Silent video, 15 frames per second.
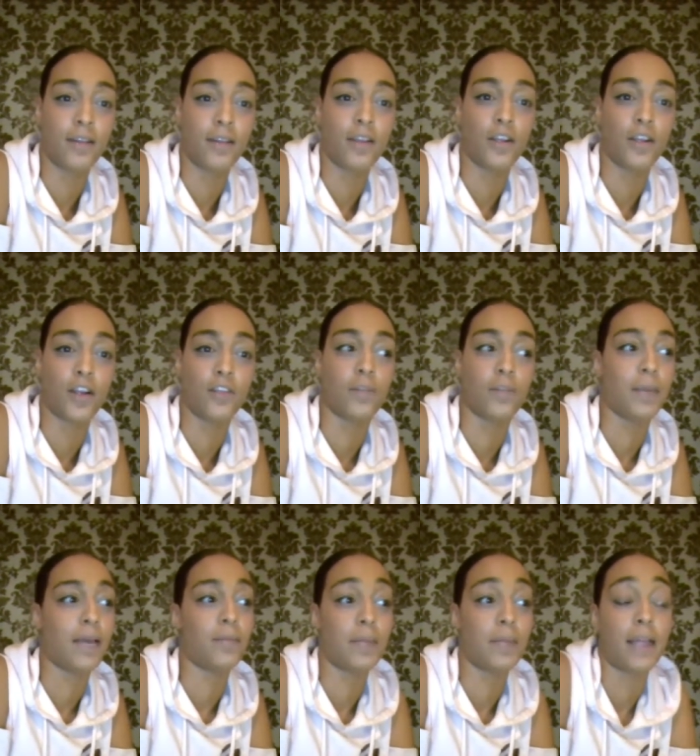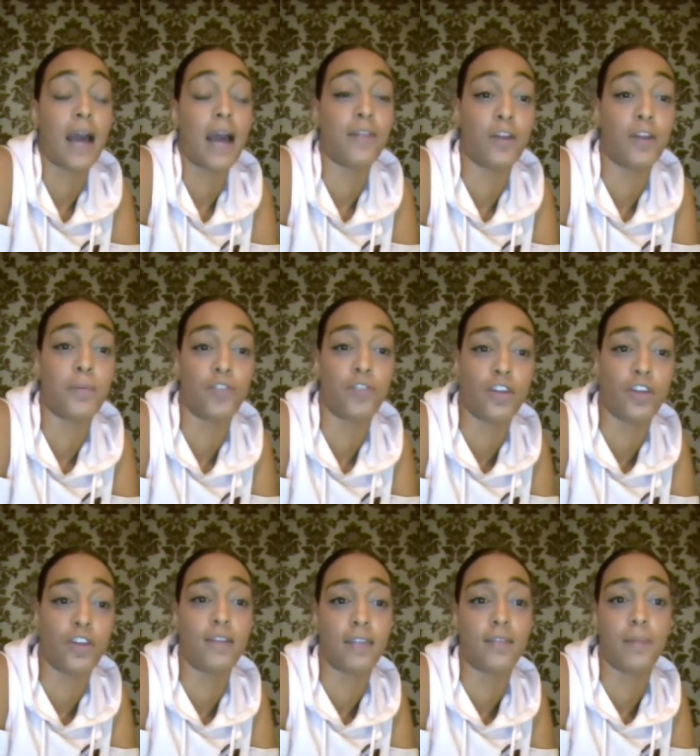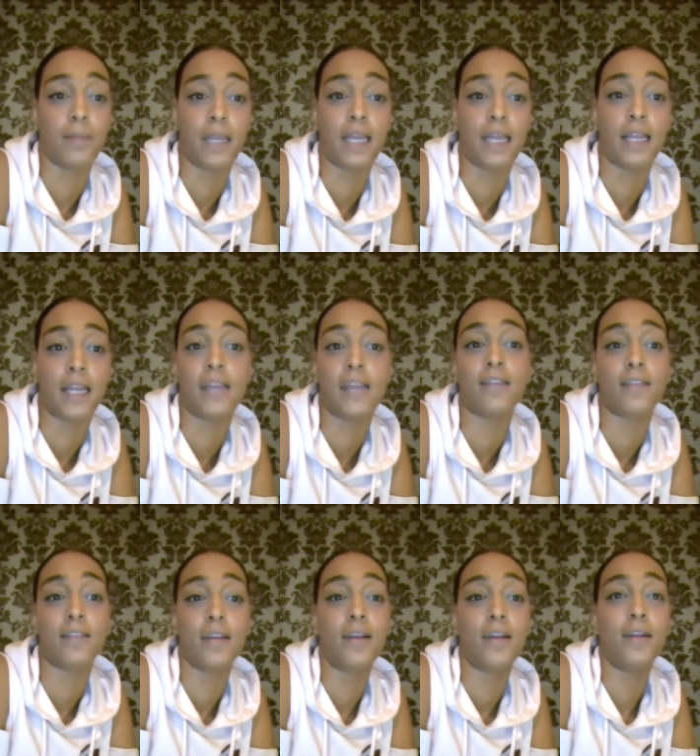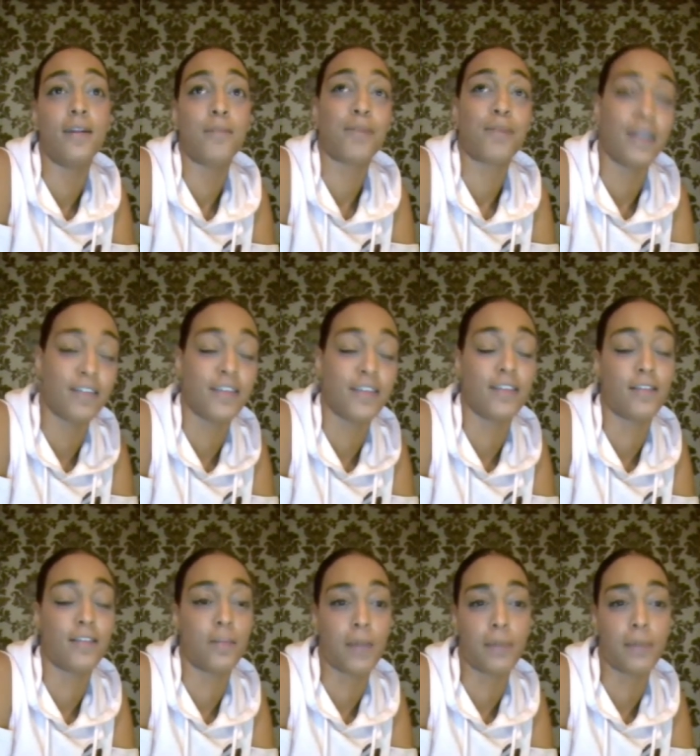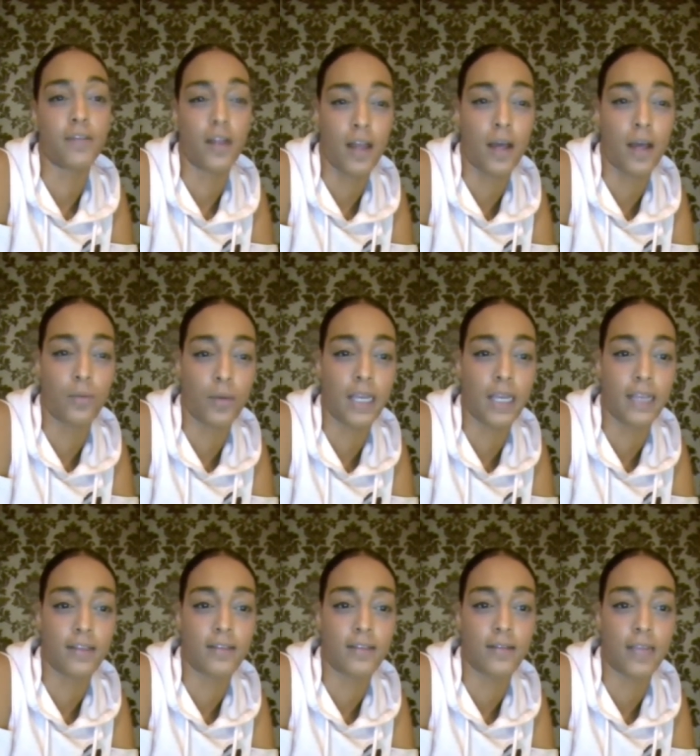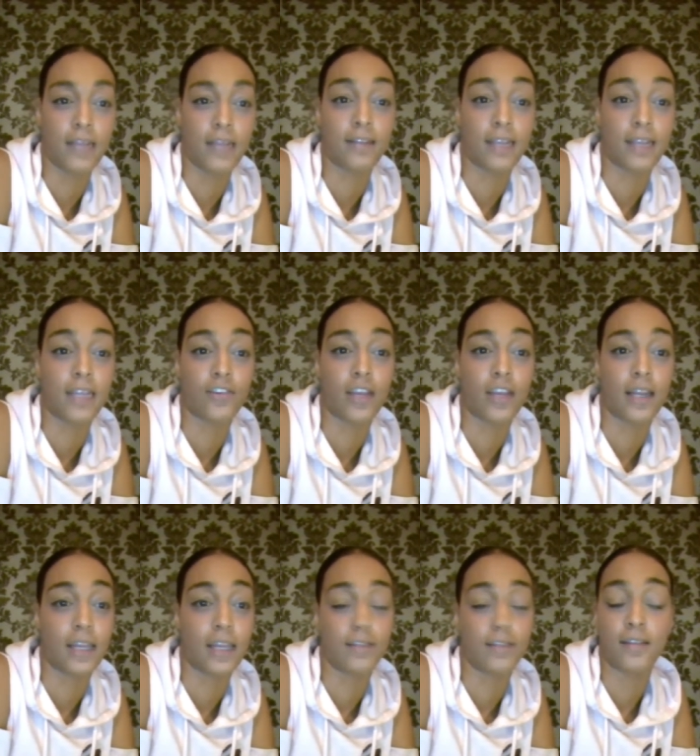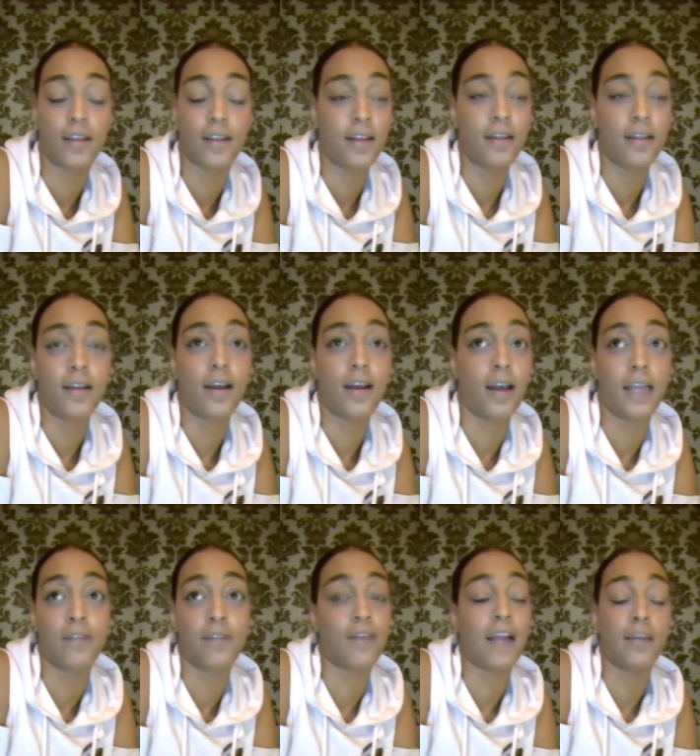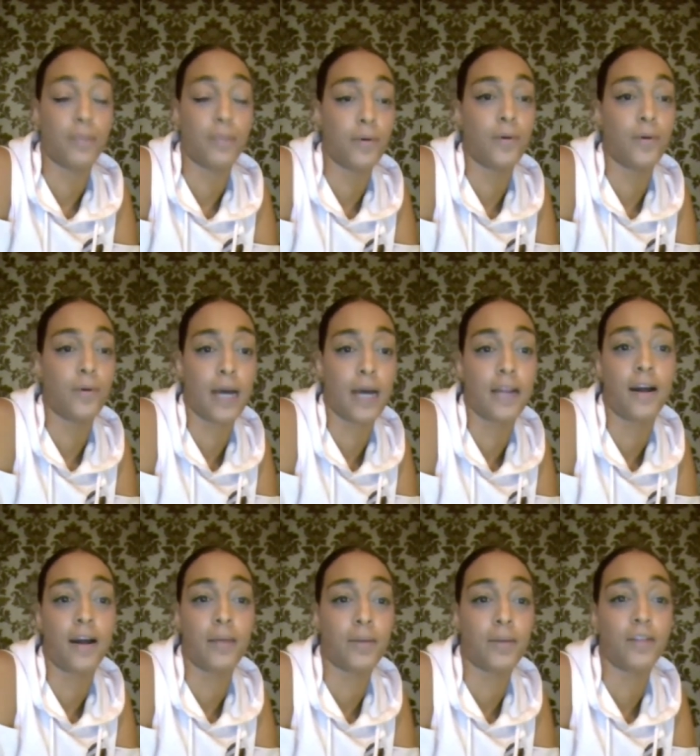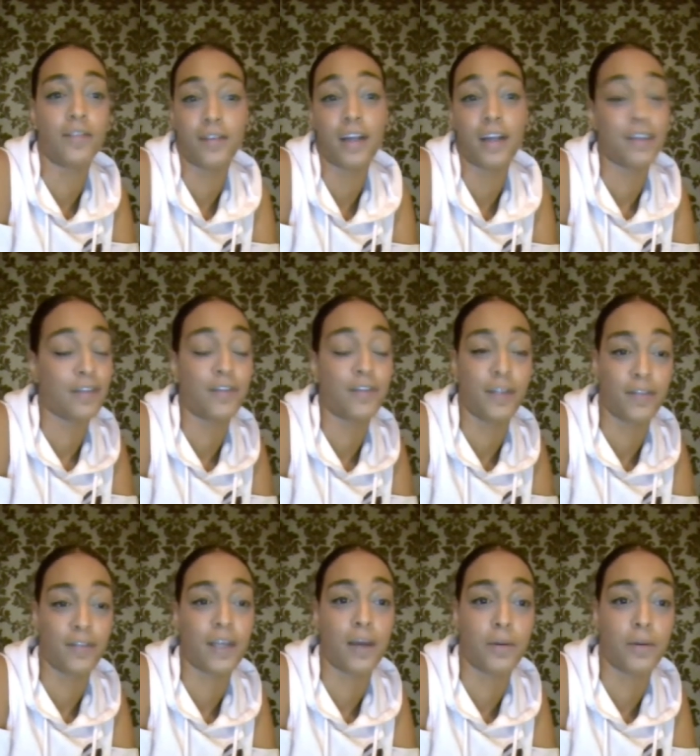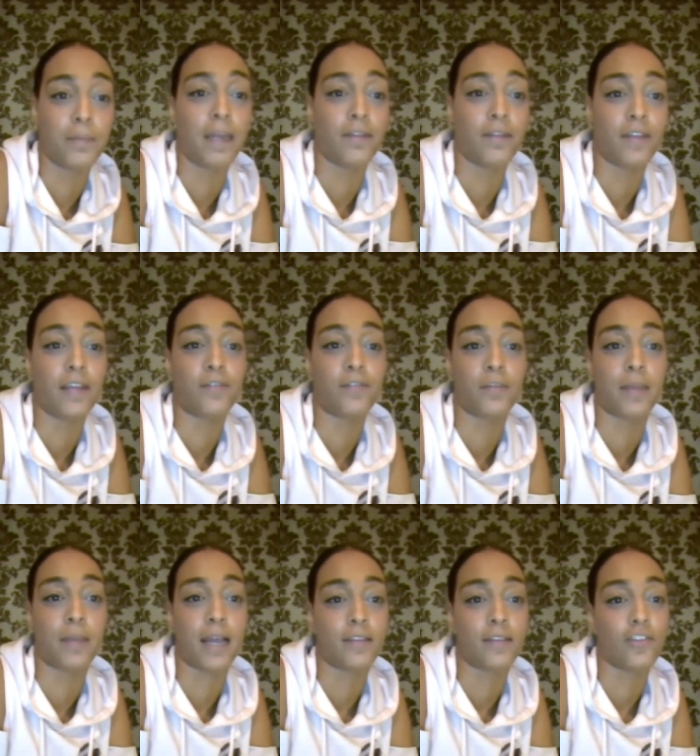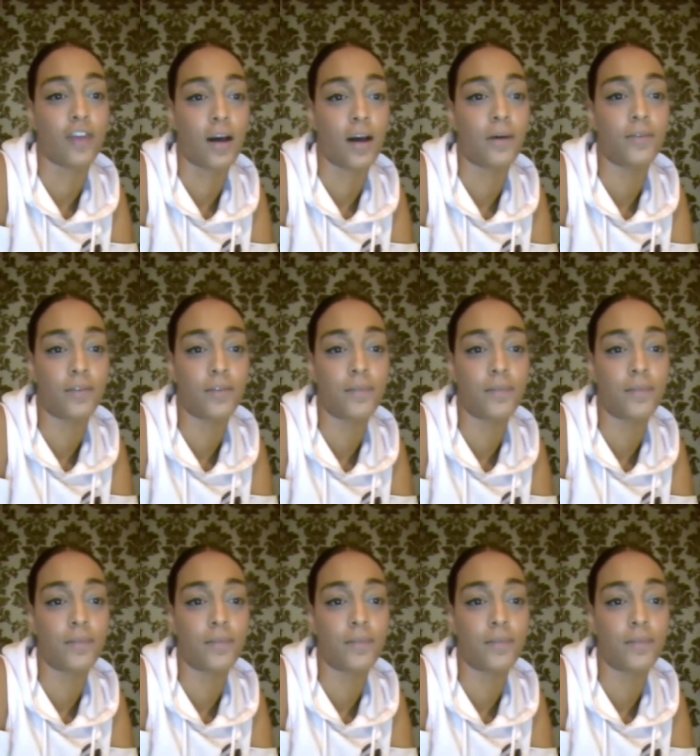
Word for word: You know, to be able to have the opportunity to be in his presence, to be able to learn what he's he's teaching is invaluable. And I would, I definitely think I would have benefited from it as a child.